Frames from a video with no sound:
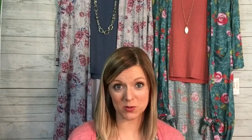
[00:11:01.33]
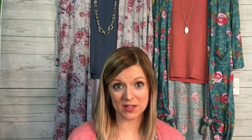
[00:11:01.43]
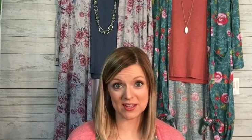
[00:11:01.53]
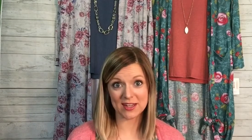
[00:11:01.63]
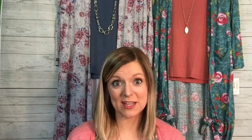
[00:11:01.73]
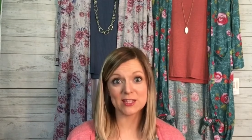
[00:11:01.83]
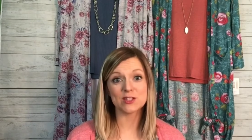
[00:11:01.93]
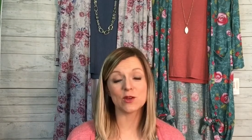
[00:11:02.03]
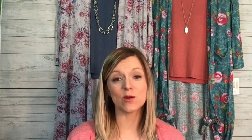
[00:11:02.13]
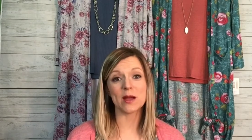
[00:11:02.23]
to it.
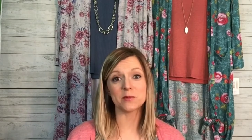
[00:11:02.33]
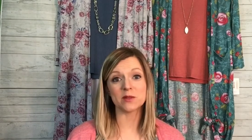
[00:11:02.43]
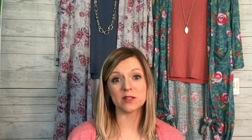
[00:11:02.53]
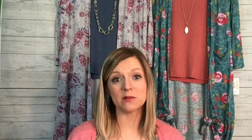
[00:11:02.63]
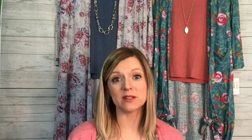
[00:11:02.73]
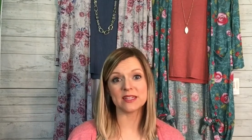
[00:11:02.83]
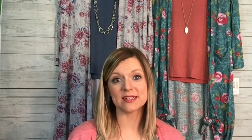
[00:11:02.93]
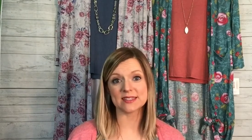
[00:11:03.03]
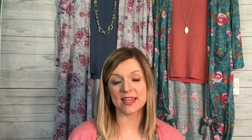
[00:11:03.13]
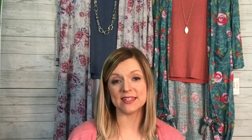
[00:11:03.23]
So I'm really, really
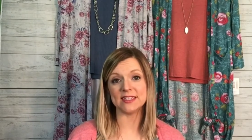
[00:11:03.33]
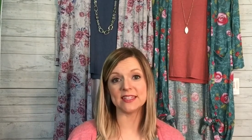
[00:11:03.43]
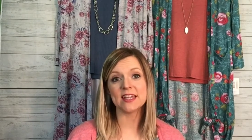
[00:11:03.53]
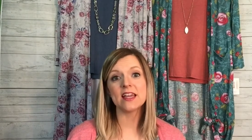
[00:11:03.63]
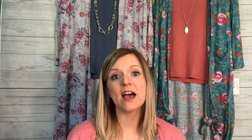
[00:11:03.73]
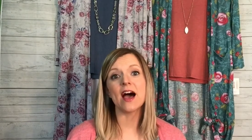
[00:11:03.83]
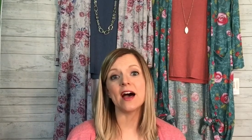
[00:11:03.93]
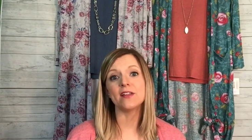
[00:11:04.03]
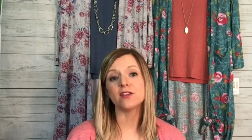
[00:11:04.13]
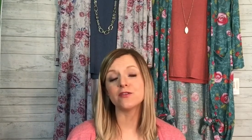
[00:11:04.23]
excited.
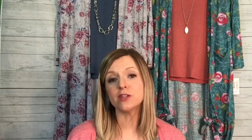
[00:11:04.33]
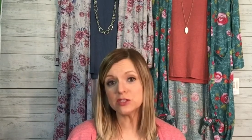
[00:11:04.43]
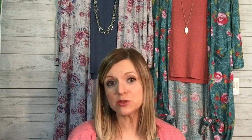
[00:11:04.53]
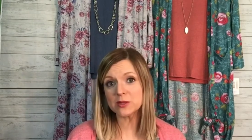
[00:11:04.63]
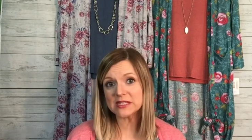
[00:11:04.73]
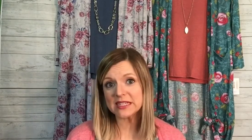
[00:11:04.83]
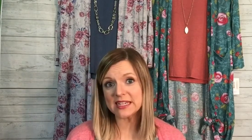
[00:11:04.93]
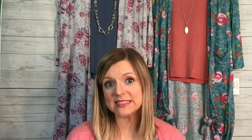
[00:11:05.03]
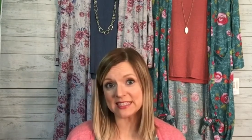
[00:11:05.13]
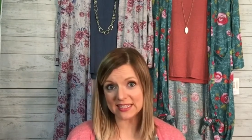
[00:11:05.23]
The first week that
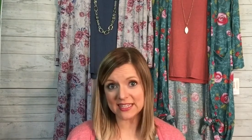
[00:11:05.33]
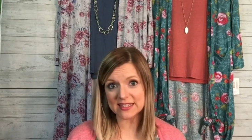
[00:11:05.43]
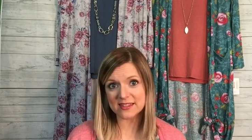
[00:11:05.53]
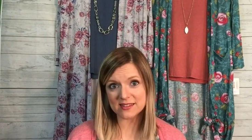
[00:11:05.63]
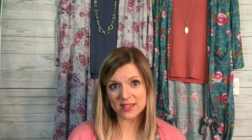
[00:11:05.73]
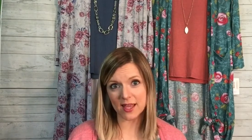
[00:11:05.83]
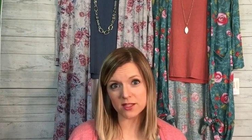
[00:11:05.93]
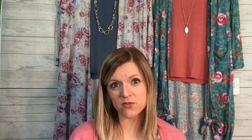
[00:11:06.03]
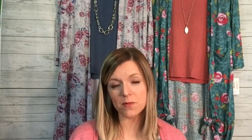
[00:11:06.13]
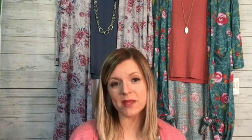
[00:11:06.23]
I did it, the
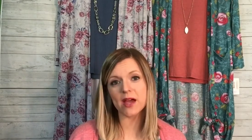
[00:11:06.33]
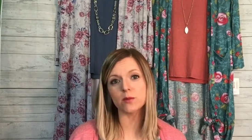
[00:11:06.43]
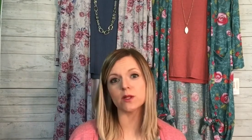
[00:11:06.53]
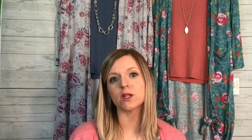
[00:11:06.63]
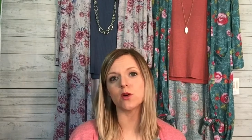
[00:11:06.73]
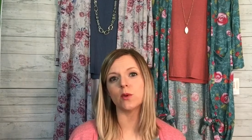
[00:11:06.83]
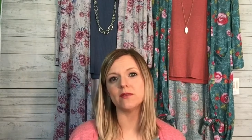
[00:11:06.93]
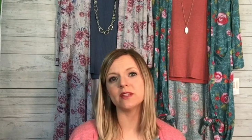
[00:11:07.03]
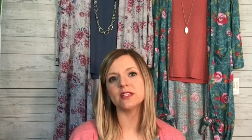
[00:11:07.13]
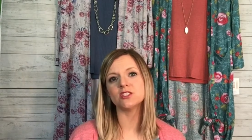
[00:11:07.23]
sales from that were
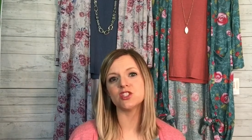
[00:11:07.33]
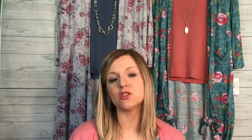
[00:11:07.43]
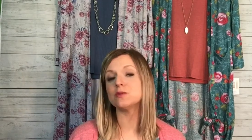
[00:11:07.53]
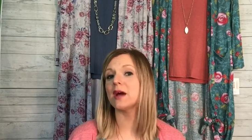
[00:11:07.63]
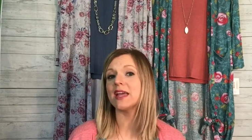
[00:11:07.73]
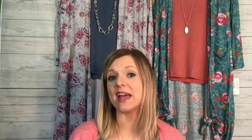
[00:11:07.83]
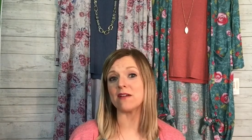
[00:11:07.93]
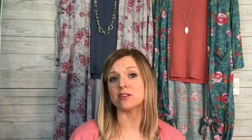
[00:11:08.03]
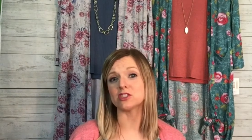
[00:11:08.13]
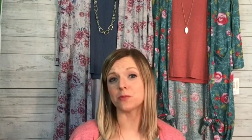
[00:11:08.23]
equivalent to my
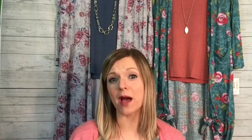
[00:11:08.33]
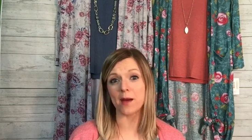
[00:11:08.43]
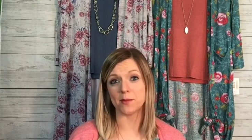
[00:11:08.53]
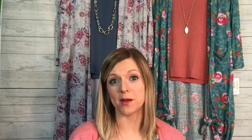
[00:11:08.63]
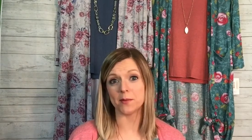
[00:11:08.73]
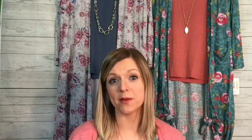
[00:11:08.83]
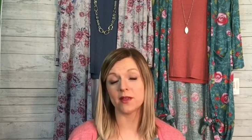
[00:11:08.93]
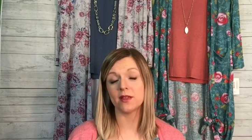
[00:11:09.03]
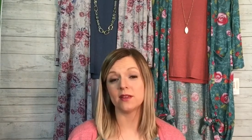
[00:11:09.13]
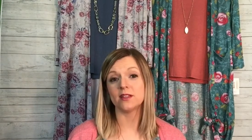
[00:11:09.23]
average pop-up.
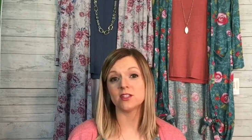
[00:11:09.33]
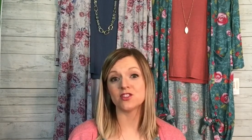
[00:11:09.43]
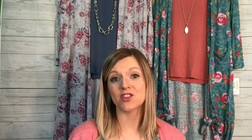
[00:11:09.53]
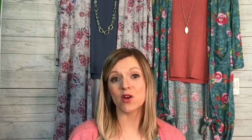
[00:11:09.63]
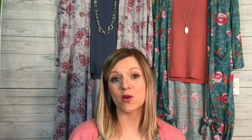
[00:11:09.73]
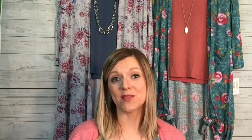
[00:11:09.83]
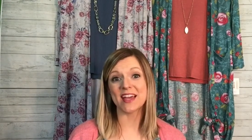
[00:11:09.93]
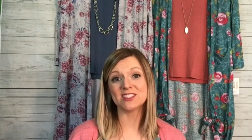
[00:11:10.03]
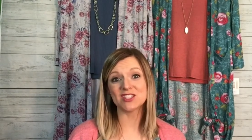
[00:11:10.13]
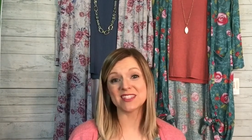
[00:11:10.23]
So
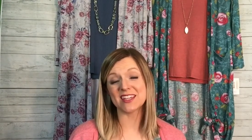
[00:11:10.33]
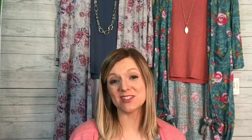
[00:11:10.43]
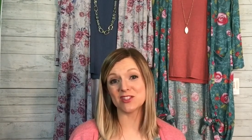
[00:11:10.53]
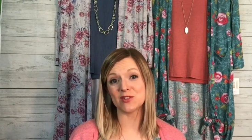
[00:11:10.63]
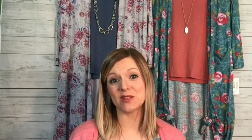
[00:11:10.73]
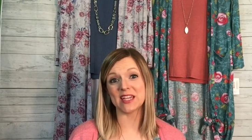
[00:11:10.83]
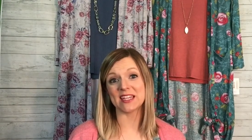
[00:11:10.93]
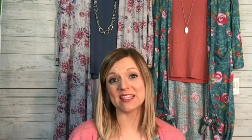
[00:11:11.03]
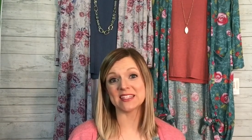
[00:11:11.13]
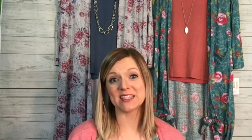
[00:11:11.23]
that just tells you like
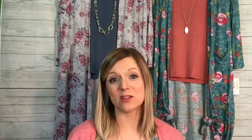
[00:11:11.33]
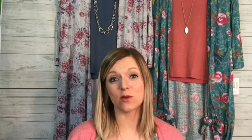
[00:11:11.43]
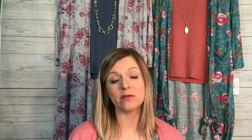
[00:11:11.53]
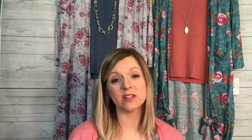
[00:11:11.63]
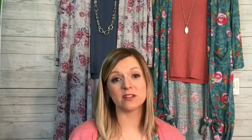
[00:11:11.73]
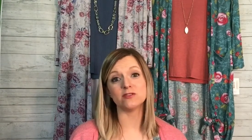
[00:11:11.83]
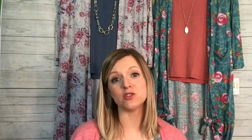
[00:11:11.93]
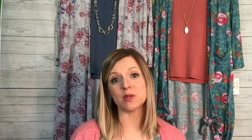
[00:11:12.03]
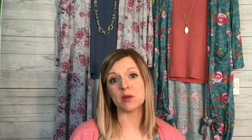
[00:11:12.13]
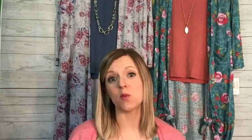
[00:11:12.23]
it's the equivalent of
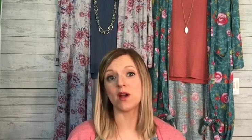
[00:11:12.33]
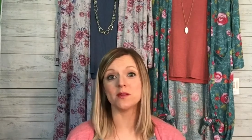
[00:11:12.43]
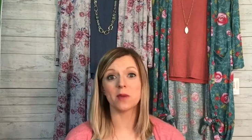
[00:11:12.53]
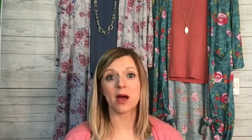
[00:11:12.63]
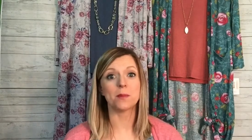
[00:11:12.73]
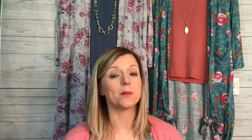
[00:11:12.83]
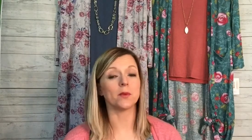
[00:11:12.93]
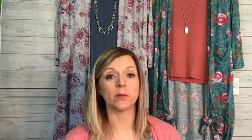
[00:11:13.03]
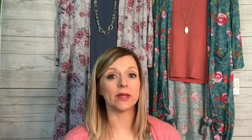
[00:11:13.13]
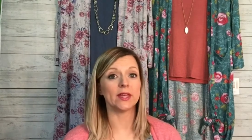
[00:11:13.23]
doing one pop-up a
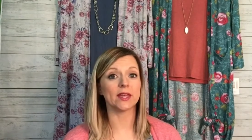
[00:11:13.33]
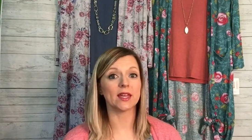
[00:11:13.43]
week